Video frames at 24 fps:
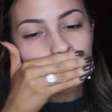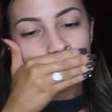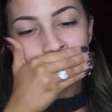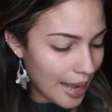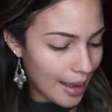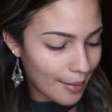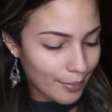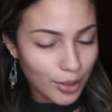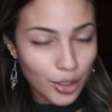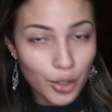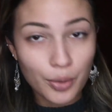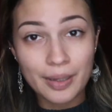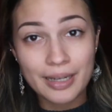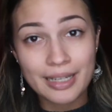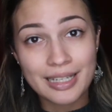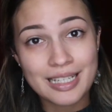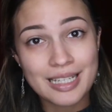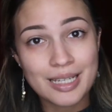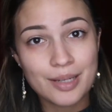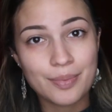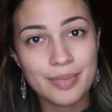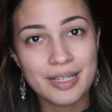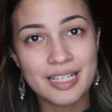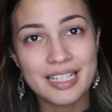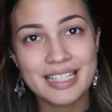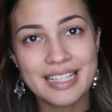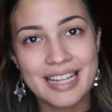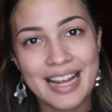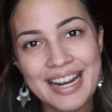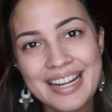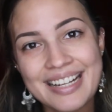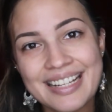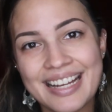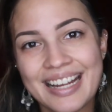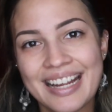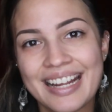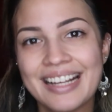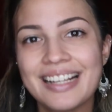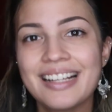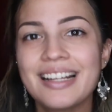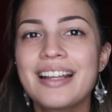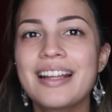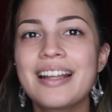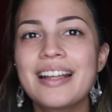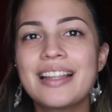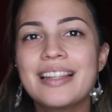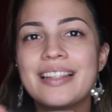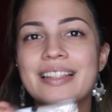I'm going to be taking
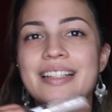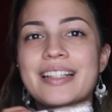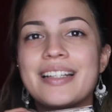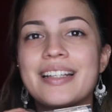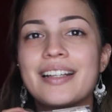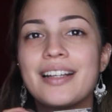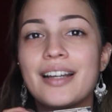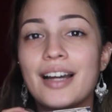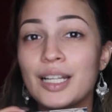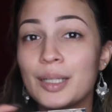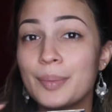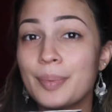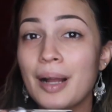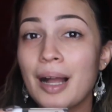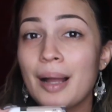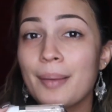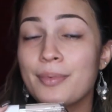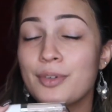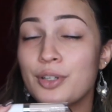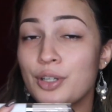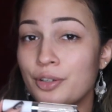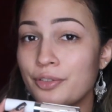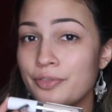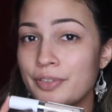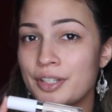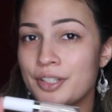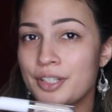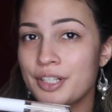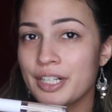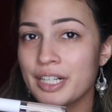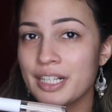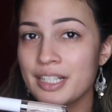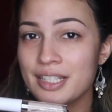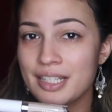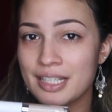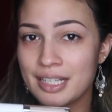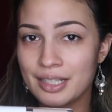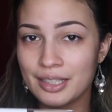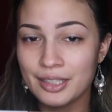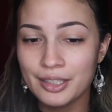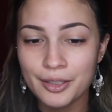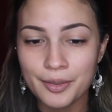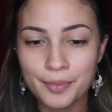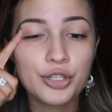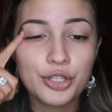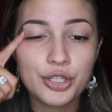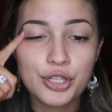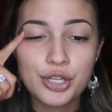the Colourpop No Filter
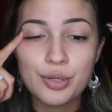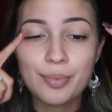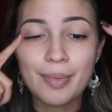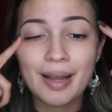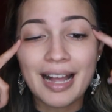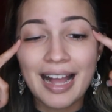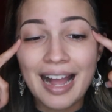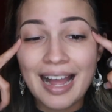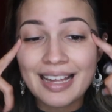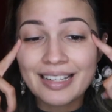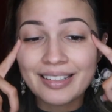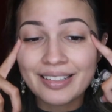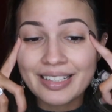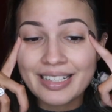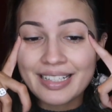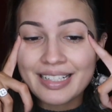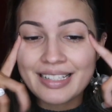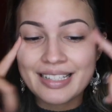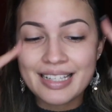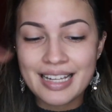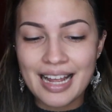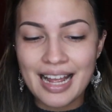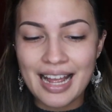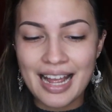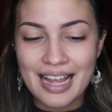Concealer to my eyelids